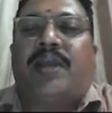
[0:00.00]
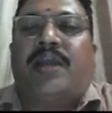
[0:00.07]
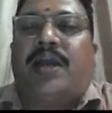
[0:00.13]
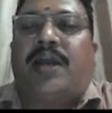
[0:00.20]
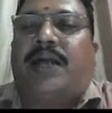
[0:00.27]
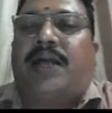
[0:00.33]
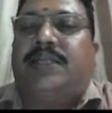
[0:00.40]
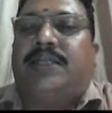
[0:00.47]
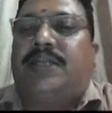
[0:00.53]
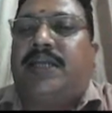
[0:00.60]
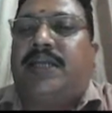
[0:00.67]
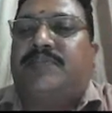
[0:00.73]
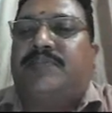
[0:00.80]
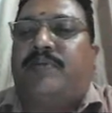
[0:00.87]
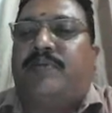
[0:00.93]
Additionally,
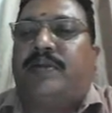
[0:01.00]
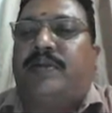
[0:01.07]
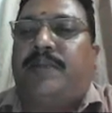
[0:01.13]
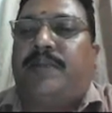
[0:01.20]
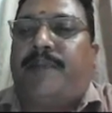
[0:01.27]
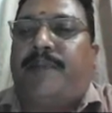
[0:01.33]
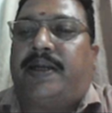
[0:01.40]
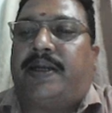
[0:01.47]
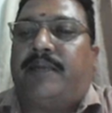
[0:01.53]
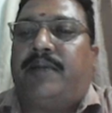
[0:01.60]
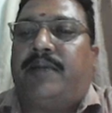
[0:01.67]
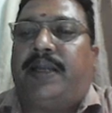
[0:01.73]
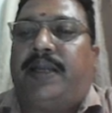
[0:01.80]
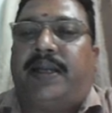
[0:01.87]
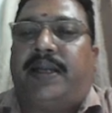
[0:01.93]
explore the
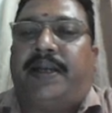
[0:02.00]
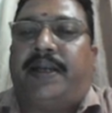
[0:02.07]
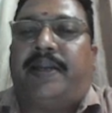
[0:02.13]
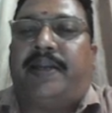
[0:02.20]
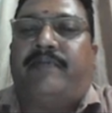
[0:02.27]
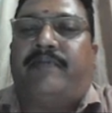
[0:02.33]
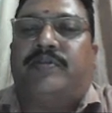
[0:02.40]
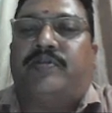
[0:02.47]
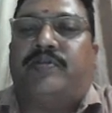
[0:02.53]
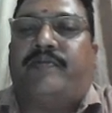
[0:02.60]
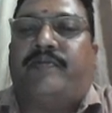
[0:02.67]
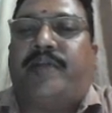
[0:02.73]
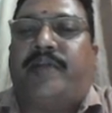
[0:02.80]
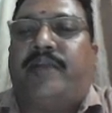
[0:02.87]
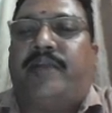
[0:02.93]
patentability criteria for
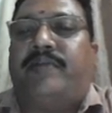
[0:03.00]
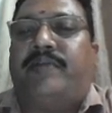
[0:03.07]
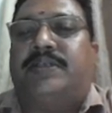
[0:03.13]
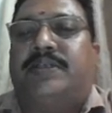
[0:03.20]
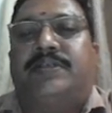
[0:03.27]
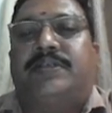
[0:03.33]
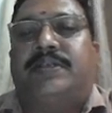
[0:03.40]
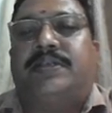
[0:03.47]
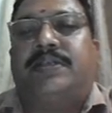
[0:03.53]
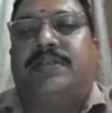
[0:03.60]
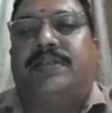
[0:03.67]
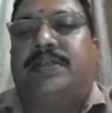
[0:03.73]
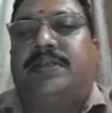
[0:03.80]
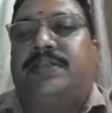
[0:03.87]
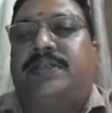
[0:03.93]
software inventions in
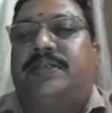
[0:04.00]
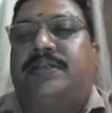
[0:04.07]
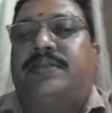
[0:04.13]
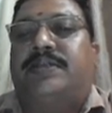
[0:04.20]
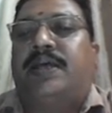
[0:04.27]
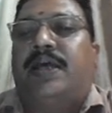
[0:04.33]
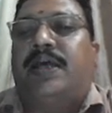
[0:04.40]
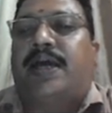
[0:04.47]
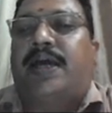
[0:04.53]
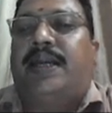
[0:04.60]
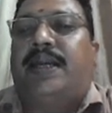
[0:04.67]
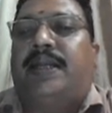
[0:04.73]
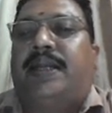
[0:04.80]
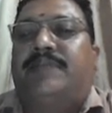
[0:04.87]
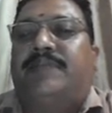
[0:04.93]
these regions,
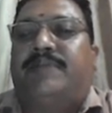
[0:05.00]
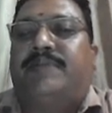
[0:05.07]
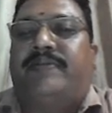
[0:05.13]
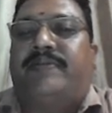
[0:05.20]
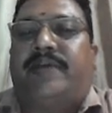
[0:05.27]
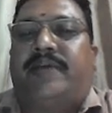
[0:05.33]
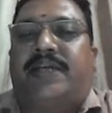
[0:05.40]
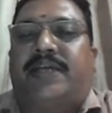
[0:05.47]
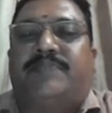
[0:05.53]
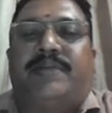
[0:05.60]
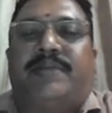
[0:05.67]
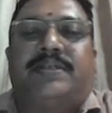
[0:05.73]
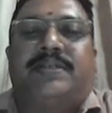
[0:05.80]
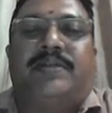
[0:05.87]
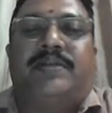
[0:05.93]
highlighting specific
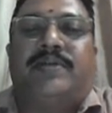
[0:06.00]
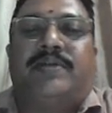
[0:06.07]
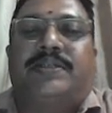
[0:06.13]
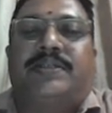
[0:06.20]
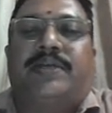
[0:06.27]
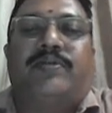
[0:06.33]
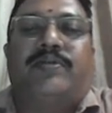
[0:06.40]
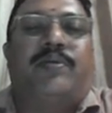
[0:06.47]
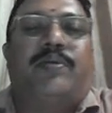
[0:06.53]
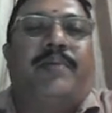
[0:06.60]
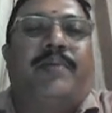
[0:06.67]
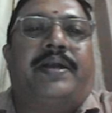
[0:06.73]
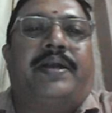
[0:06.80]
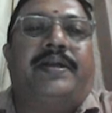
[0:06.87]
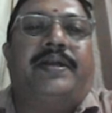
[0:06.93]
aspects in USA, Europe,
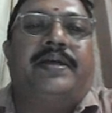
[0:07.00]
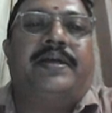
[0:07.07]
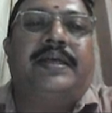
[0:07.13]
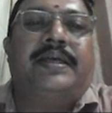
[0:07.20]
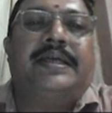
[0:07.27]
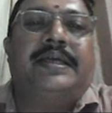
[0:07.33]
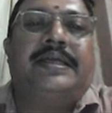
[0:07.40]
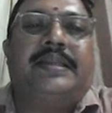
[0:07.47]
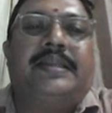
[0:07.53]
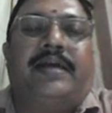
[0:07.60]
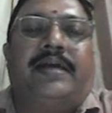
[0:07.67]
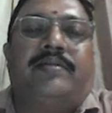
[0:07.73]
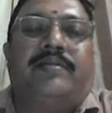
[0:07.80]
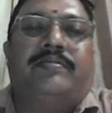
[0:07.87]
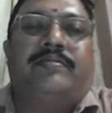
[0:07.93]
and India.
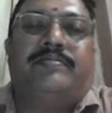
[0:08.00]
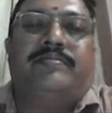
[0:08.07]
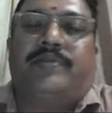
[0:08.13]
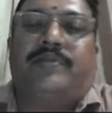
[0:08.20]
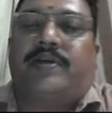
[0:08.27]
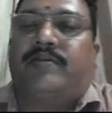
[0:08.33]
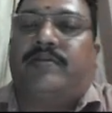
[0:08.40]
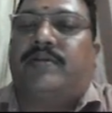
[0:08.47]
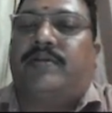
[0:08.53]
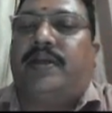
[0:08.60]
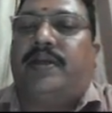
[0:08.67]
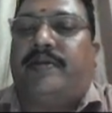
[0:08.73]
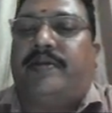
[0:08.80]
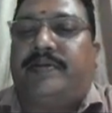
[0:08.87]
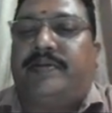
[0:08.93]
Okay,
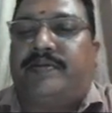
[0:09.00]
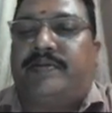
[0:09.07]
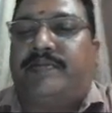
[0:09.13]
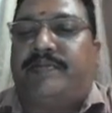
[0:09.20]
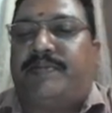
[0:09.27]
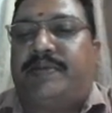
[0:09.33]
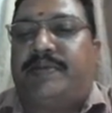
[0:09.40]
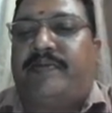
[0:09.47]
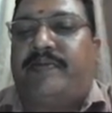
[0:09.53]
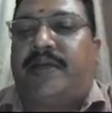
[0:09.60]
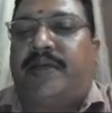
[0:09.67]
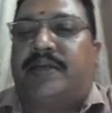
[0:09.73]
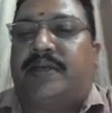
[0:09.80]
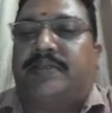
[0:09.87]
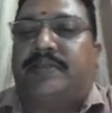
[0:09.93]
only some specific
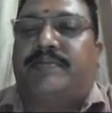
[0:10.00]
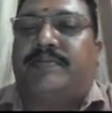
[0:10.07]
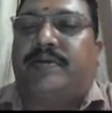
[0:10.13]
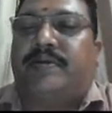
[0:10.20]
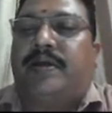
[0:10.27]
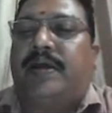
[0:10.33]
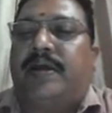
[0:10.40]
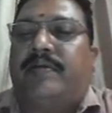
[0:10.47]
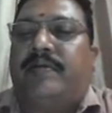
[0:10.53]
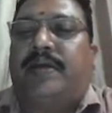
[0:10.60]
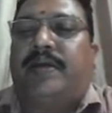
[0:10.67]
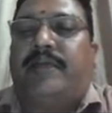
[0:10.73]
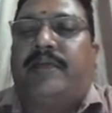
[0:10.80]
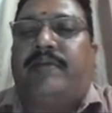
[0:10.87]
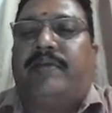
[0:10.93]
aspects they are
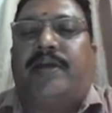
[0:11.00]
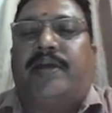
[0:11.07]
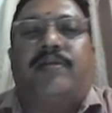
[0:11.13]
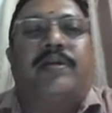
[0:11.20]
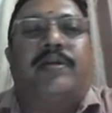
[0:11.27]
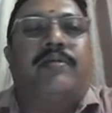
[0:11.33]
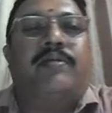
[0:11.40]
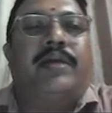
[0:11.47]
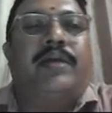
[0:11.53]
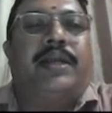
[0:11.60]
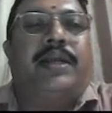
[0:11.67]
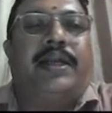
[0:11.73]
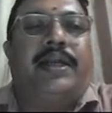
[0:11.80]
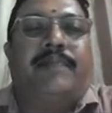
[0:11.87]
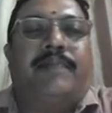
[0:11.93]
giving. You are not going
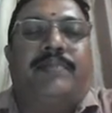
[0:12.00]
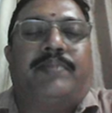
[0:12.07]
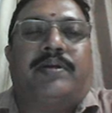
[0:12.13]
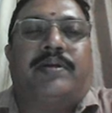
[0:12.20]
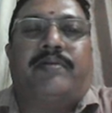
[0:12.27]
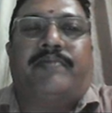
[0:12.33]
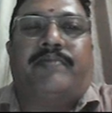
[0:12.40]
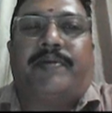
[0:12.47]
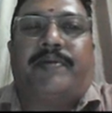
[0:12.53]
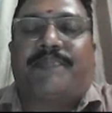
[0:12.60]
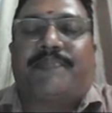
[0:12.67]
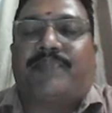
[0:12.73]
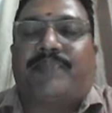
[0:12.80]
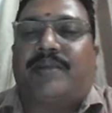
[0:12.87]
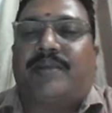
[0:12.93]
in depth of
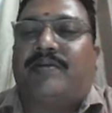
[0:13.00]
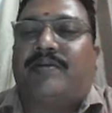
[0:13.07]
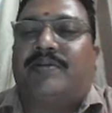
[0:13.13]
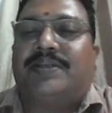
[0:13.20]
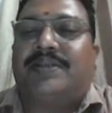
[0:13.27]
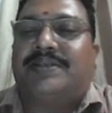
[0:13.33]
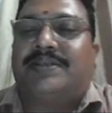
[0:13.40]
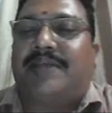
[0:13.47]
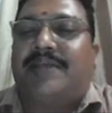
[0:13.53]
all this.